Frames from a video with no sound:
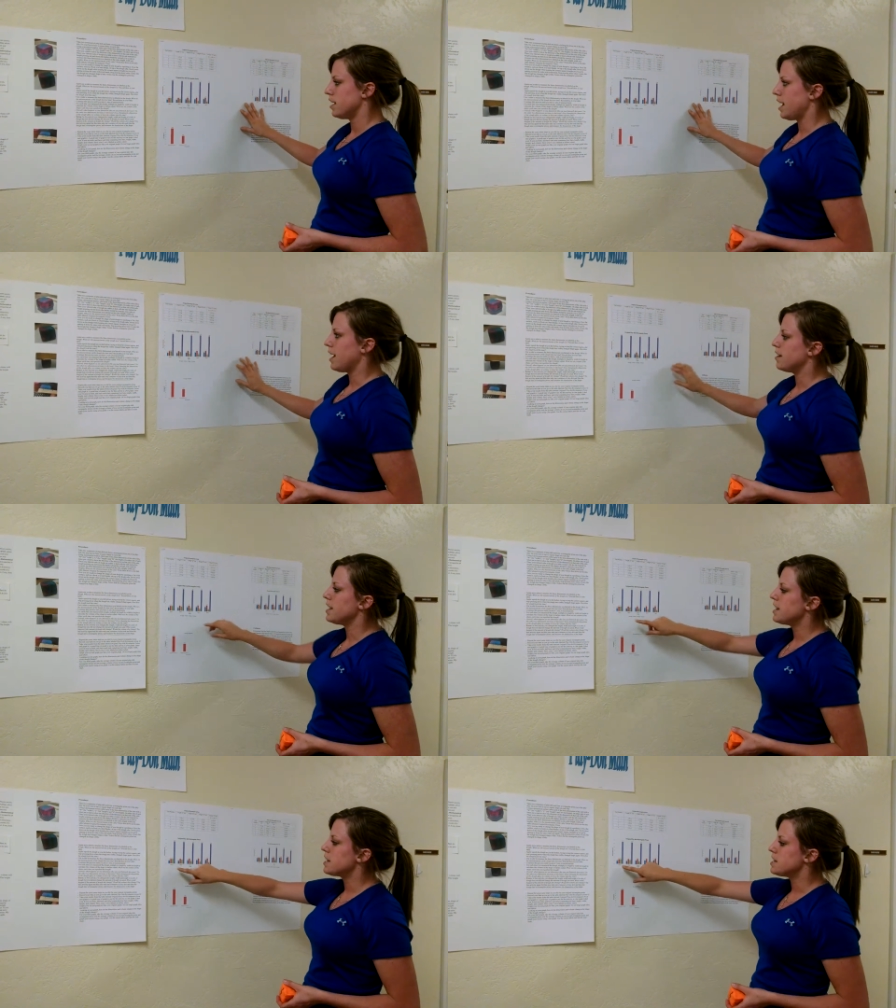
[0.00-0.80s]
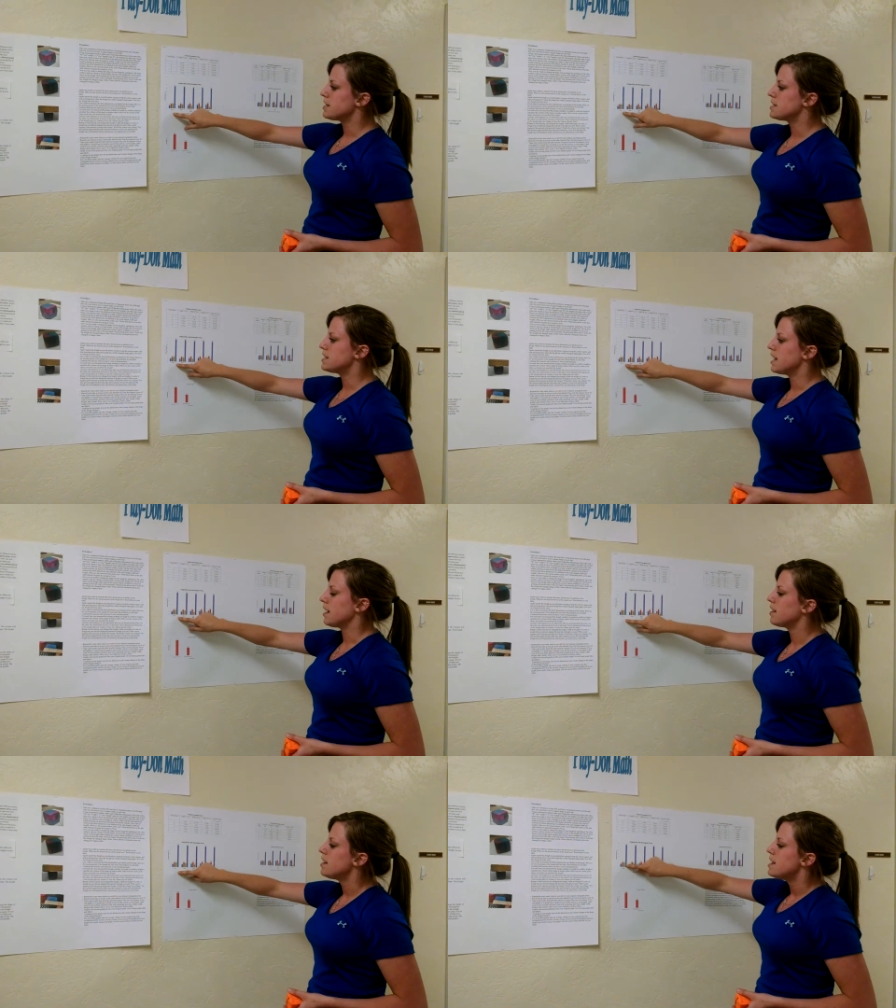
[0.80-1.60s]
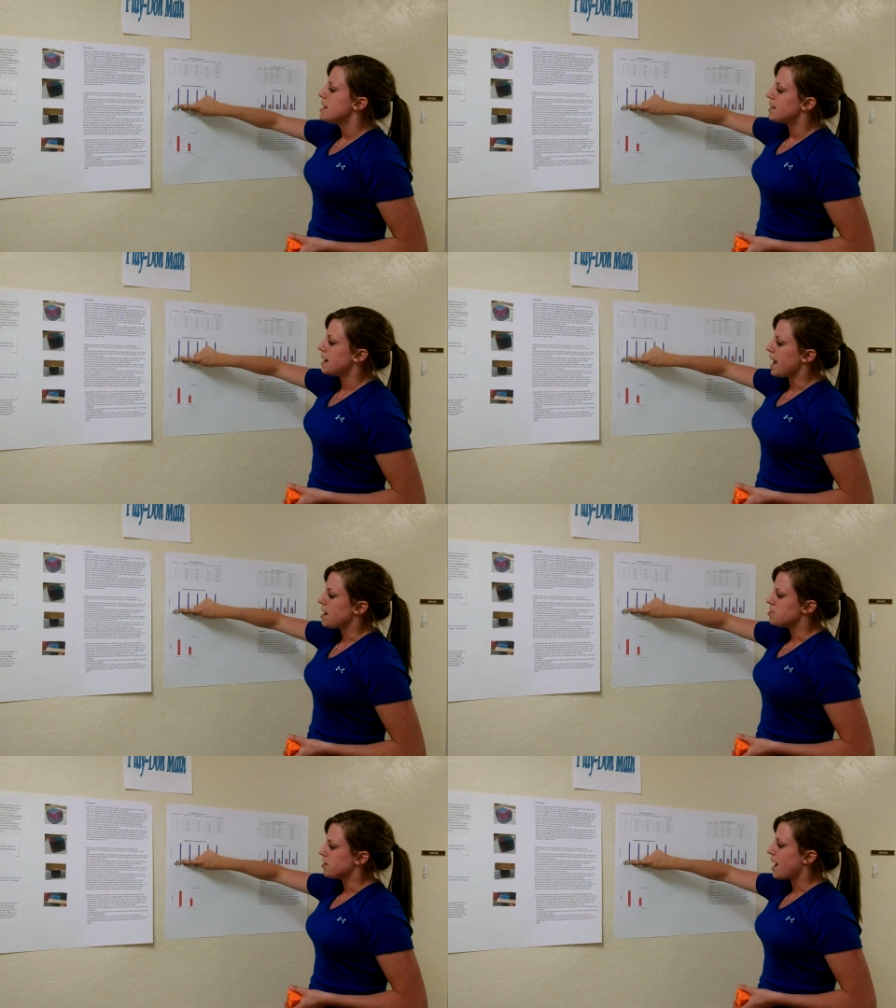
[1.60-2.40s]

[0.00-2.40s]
And here you can see that as